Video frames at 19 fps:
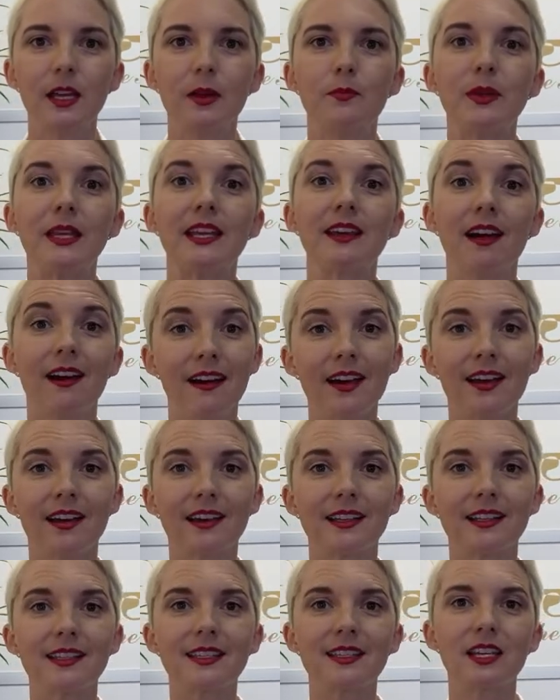
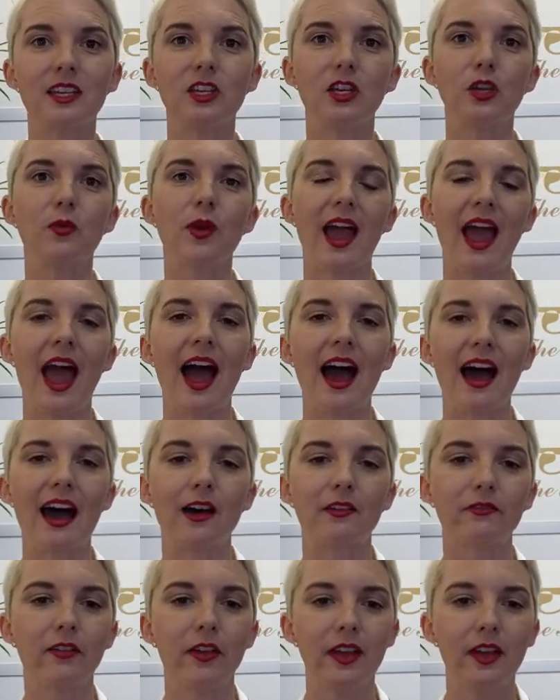because you have